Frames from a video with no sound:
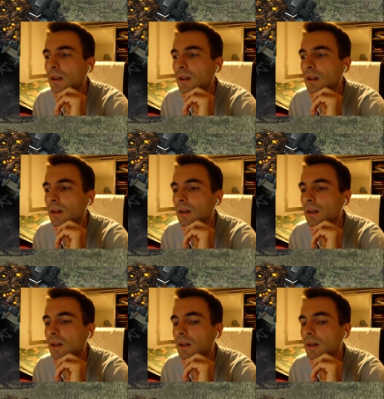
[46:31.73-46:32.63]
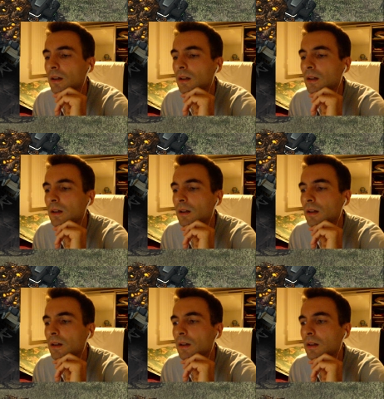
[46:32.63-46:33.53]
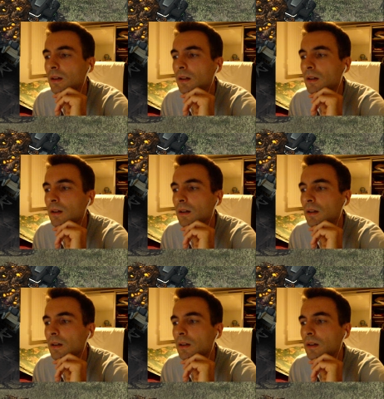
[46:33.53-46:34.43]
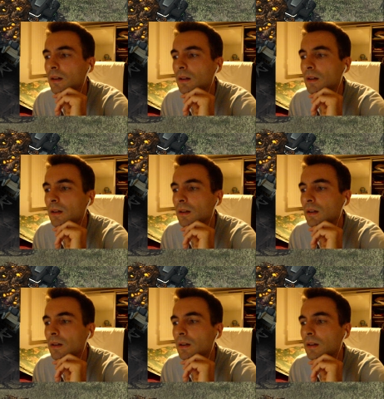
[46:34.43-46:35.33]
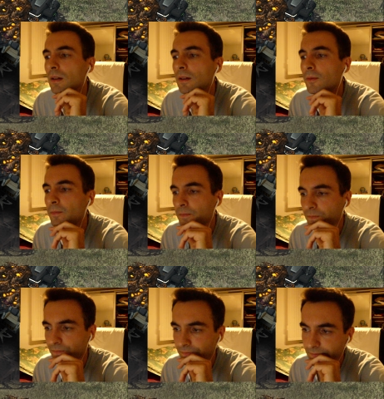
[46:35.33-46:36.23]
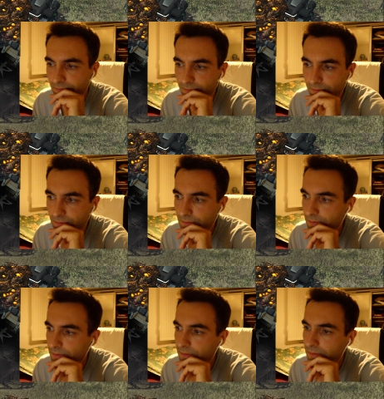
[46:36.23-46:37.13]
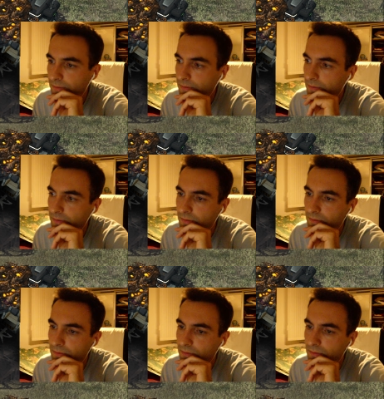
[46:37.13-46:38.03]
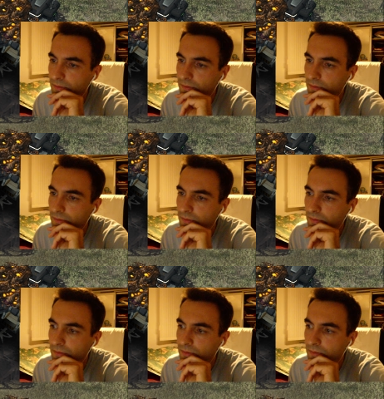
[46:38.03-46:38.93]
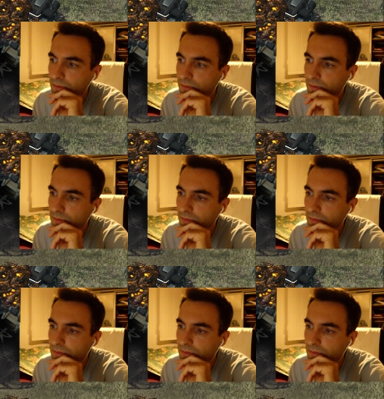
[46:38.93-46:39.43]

[no speech]